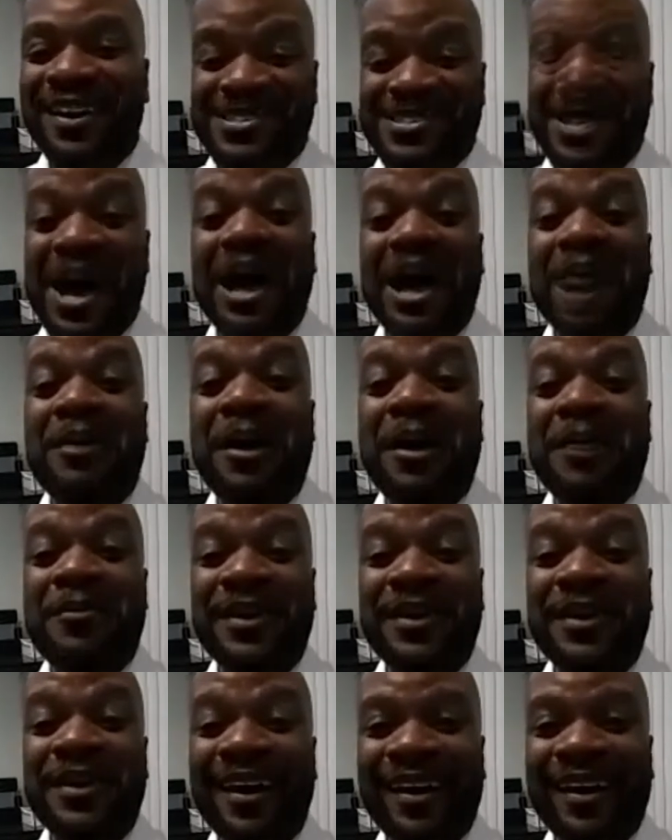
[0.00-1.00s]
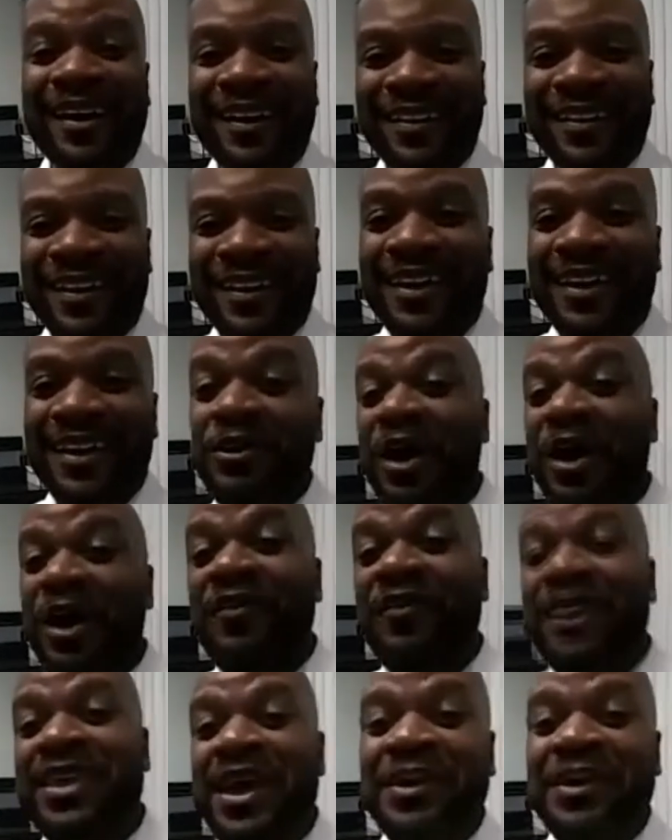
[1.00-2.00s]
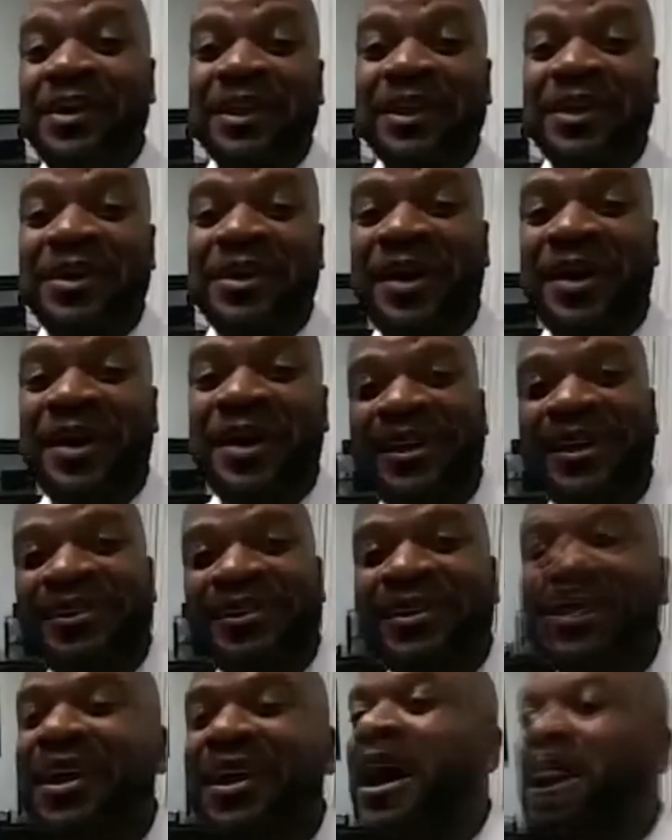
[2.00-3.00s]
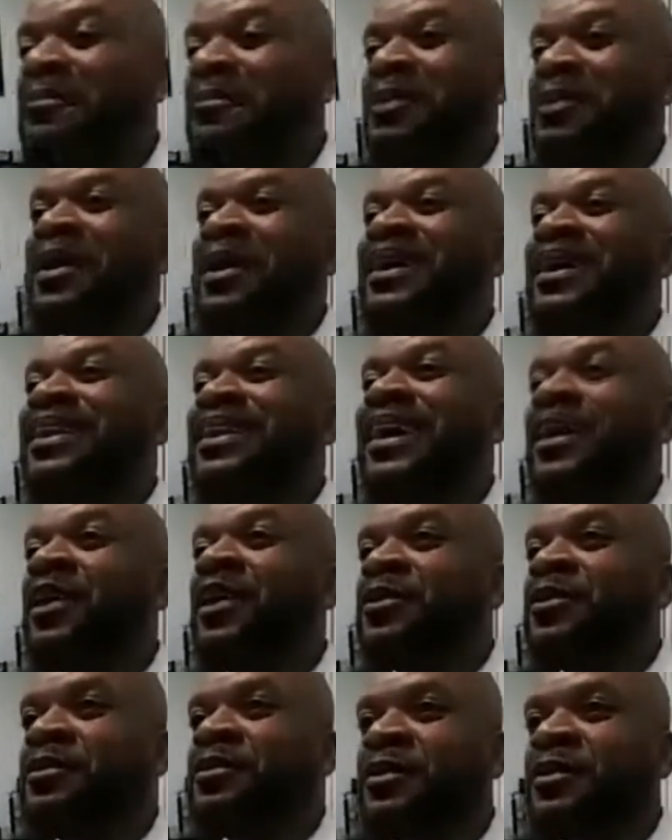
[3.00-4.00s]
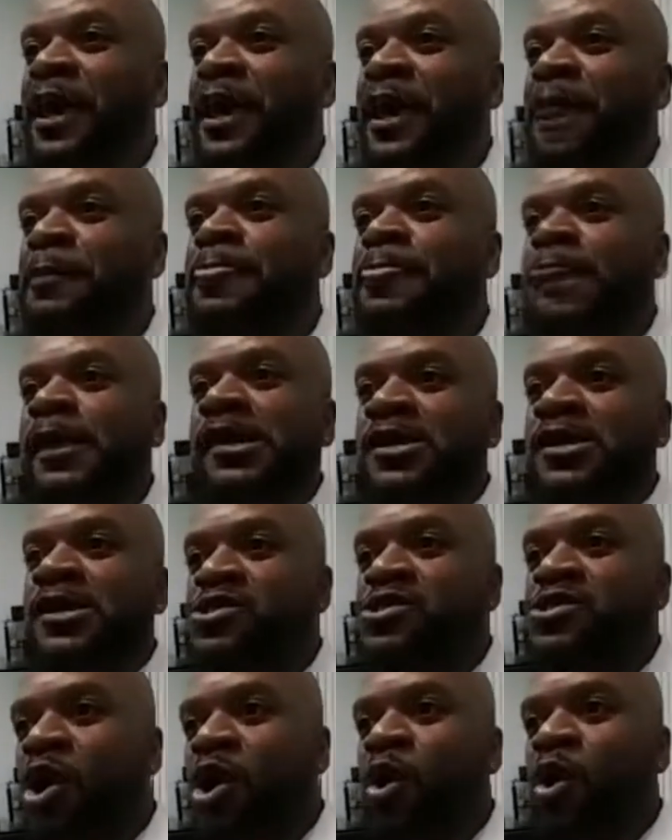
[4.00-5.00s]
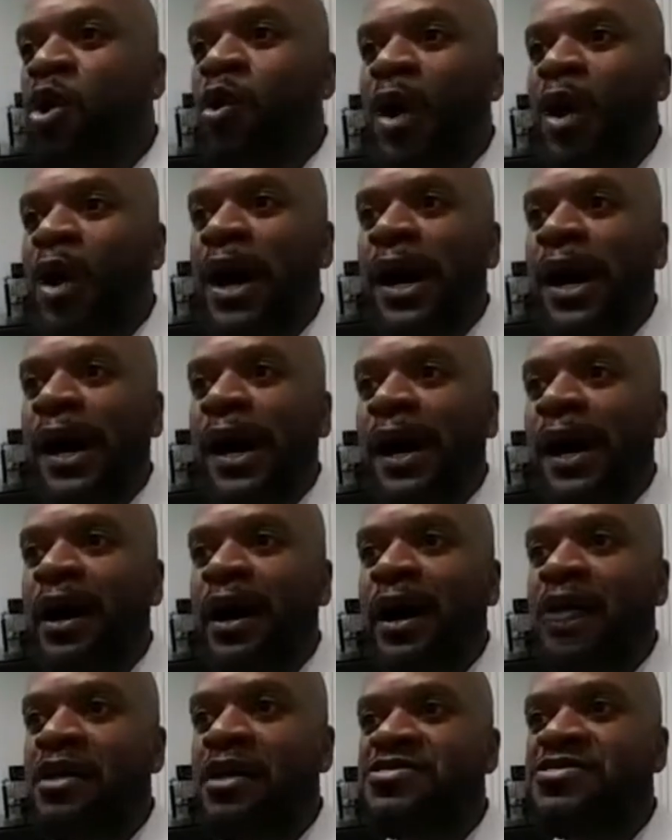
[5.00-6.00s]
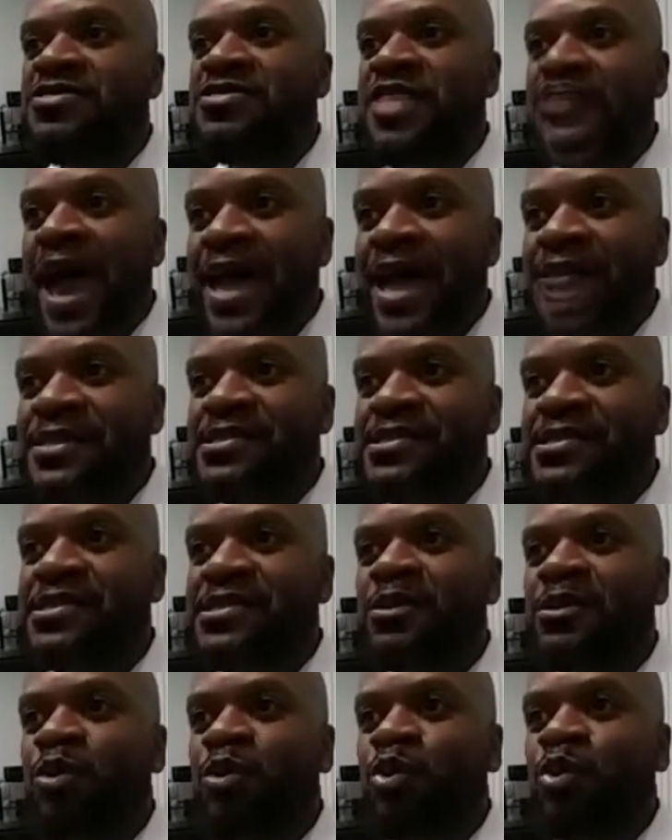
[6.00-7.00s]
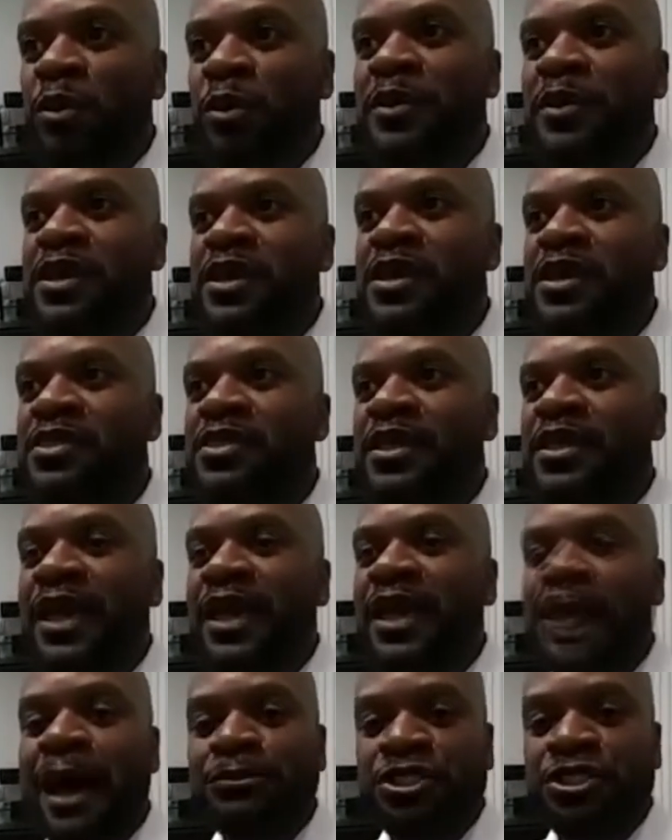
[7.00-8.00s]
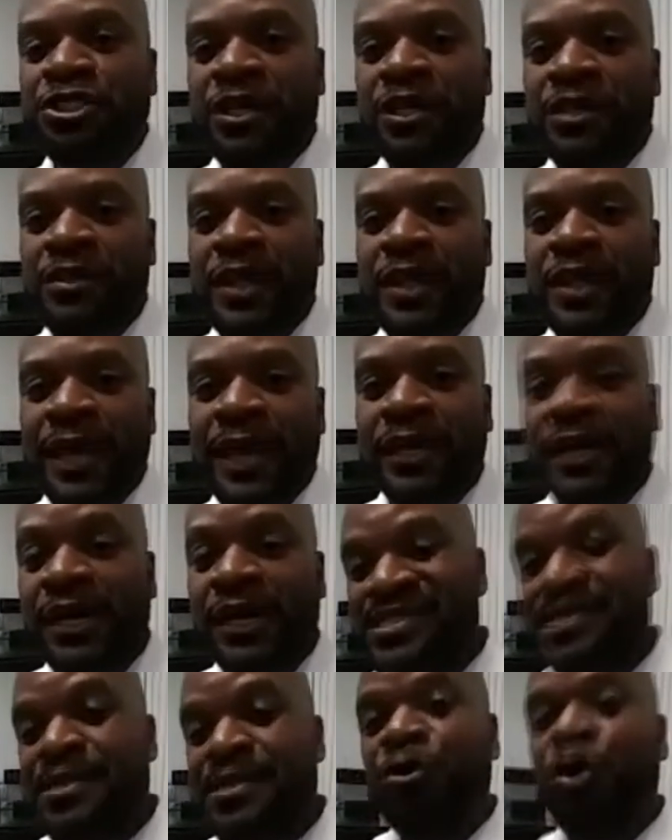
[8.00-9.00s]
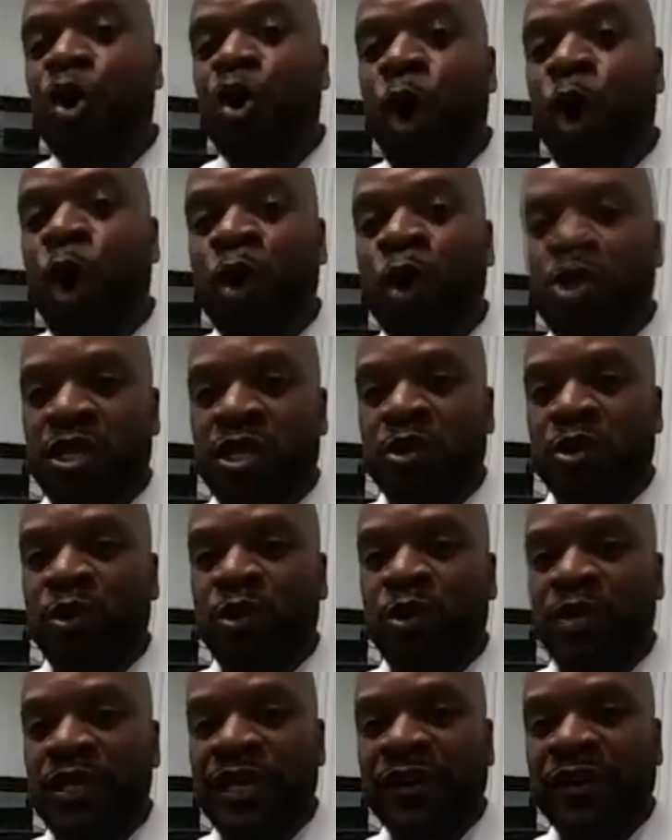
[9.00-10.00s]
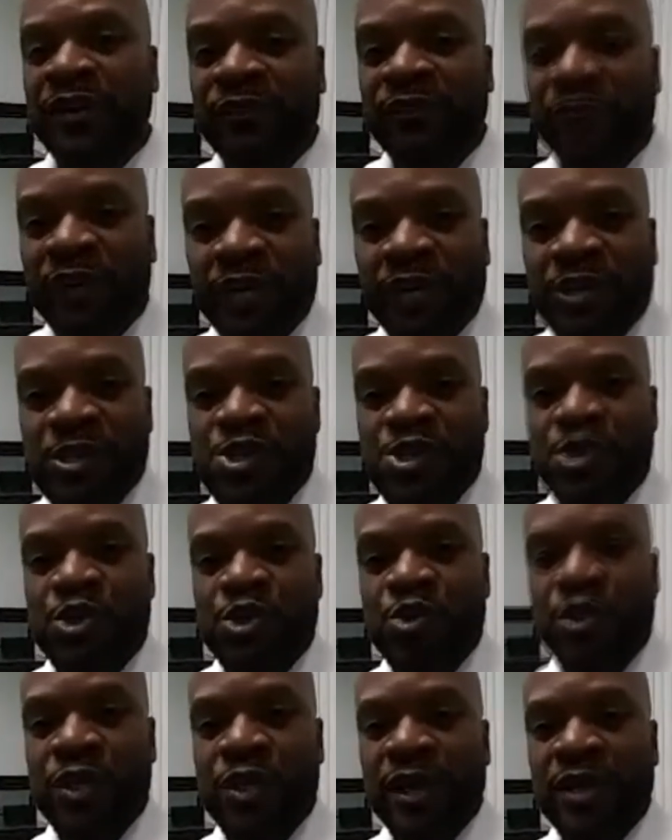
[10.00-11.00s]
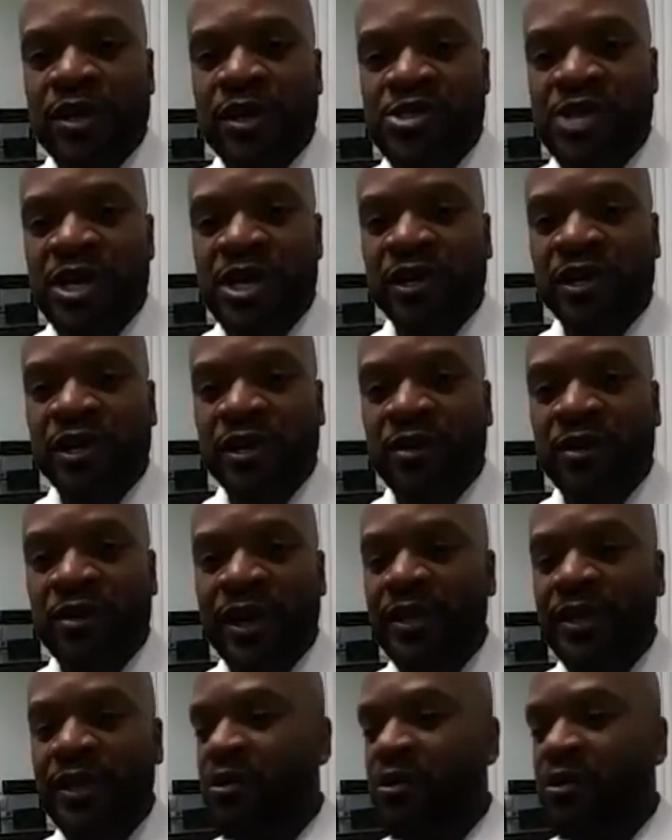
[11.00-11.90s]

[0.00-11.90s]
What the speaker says: Talk about me, all right? Don't have a calculator in my hand, or I'm not writing it down, okay? So that would be the option that a typical wholesaler would give to their seller, okay?